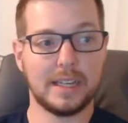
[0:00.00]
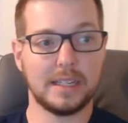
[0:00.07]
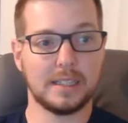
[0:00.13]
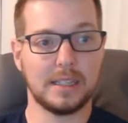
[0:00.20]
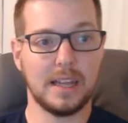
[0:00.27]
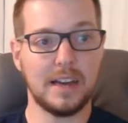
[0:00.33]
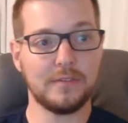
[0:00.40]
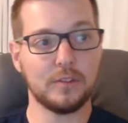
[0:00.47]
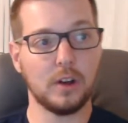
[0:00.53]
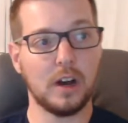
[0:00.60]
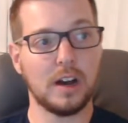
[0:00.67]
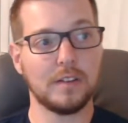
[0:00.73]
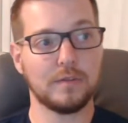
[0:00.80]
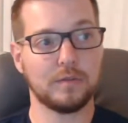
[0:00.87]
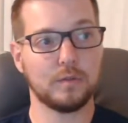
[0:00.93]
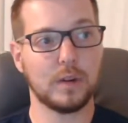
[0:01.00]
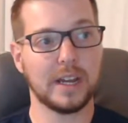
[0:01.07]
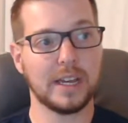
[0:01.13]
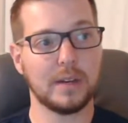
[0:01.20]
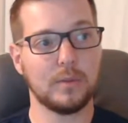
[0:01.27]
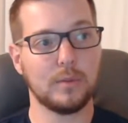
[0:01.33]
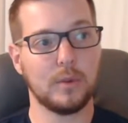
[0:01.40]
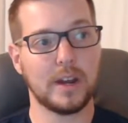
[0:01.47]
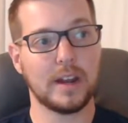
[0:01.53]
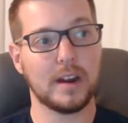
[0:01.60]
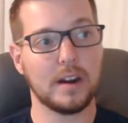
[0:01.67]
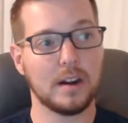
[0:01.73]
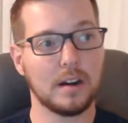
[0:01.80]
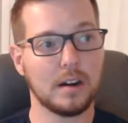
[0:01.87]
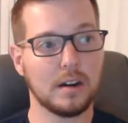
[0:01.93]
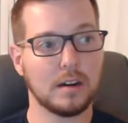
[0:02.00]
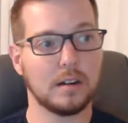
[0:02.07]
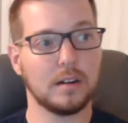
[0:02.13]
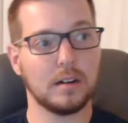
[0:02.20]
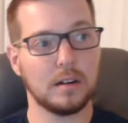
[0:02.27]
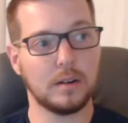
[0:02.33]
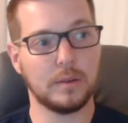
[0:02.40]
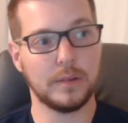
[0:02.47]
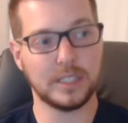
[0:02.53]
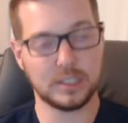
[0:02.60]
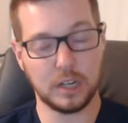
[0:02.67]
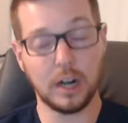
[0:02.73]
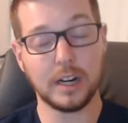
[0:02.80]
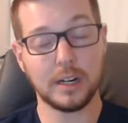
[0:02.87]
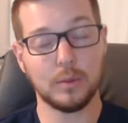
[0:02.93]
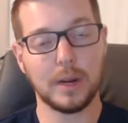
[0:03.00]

left off right where we started,